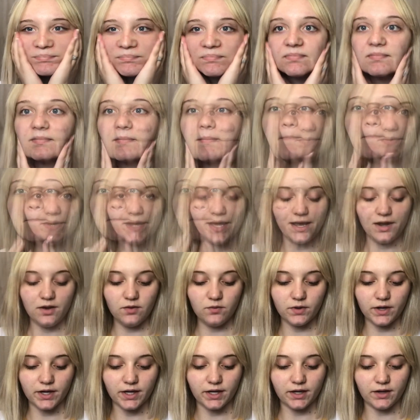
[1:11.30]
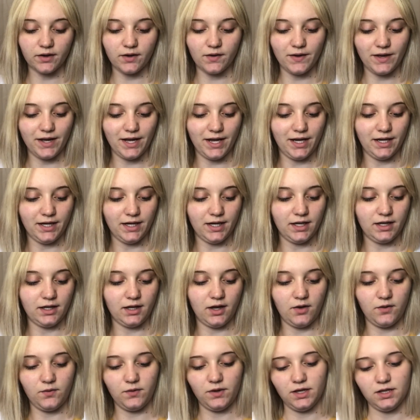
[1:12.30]
So now we're going to go ahead and
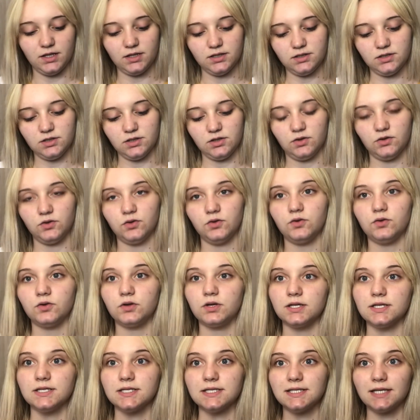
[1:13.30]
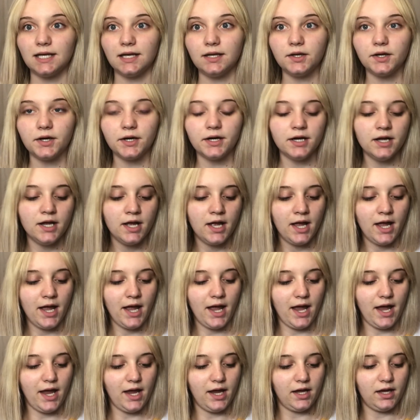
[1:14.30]
go into concealer,
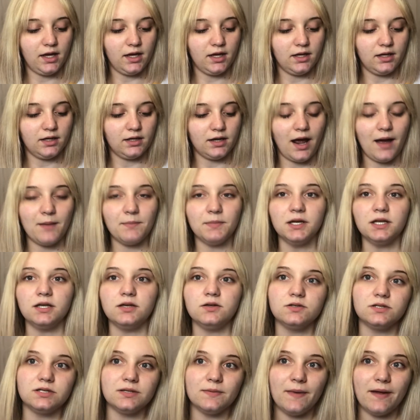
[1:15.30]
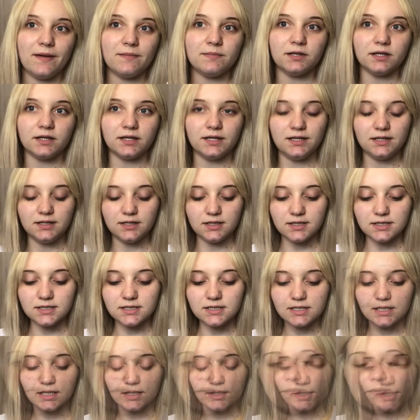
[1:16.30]
and I'm going to use the Maybelline
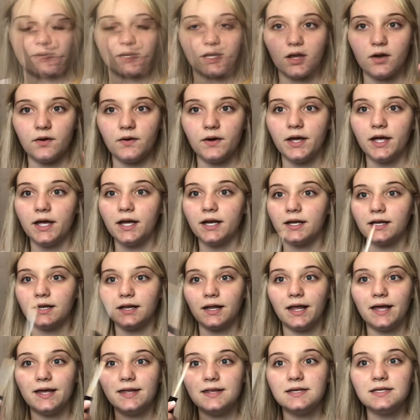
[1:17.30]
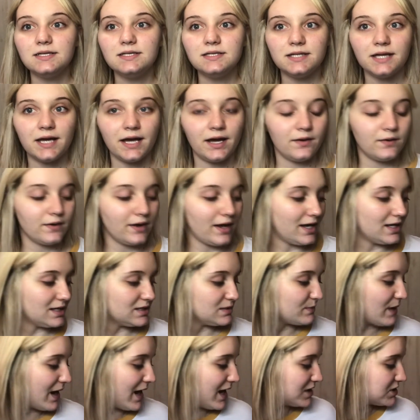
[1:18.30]
concealer. I'm going to go ahead and lay this down
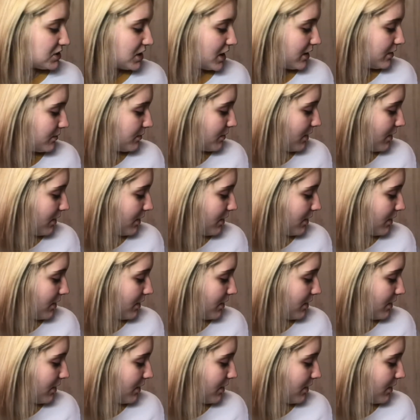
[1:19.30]
as my eyeshadow